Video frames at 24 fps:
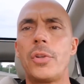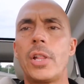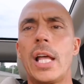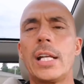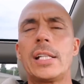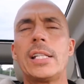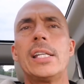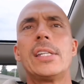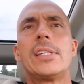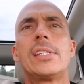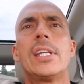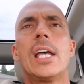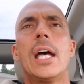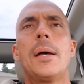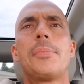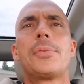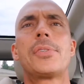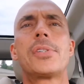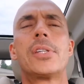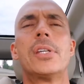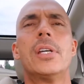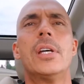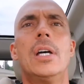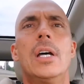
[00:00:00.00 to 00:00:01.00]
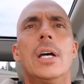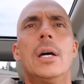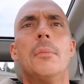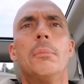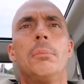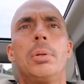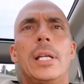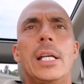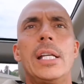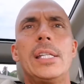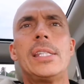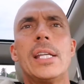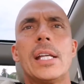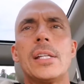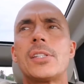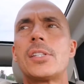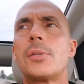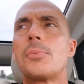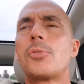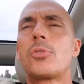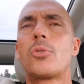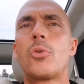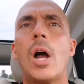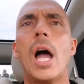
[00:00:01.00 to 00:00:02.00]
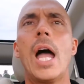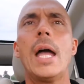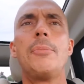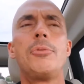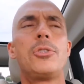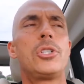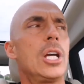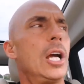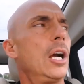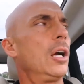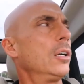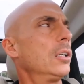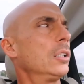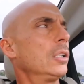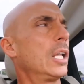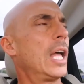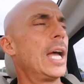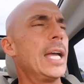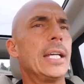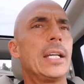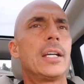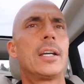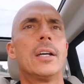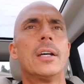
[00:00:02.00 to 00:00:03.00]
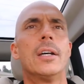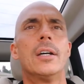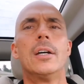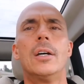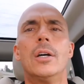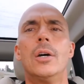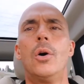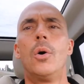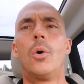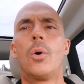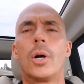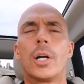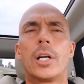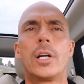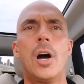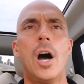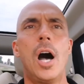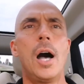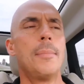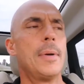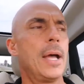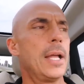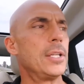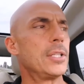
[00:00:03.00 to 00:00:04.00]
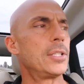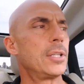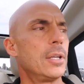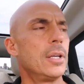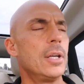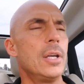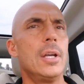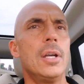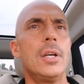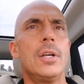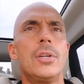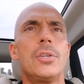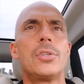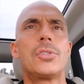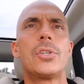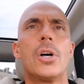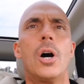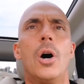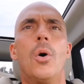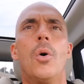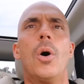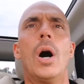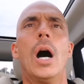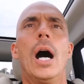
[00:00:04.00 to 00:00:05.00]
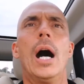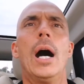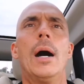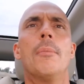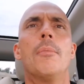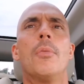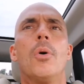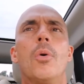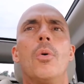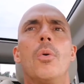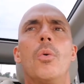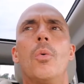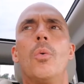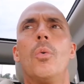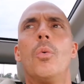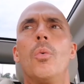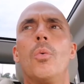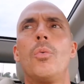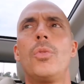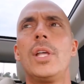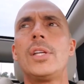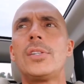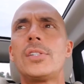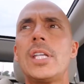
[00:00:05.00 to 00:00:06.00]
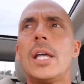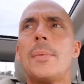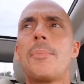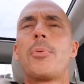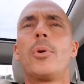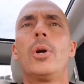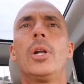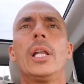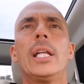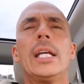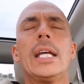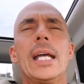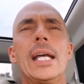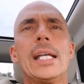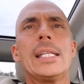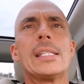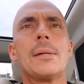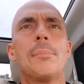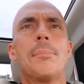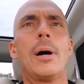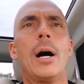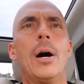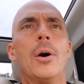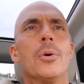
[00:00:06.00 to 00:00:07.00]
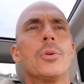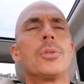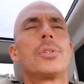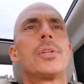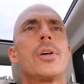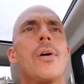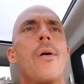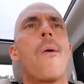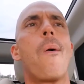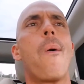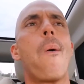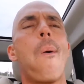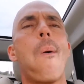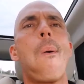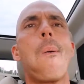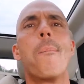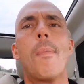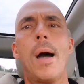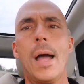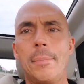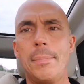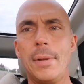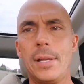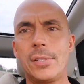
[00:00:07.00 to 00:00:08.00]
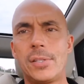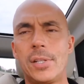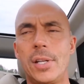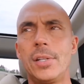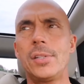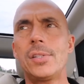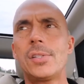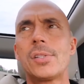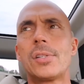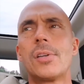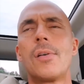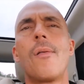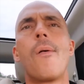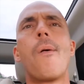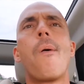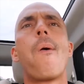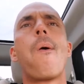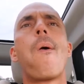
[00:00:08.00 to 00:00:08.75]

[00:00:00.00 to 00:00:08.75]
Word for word: if you like these tips, please hit subscribe, share, like, or comment. So um, this tip really is about my business.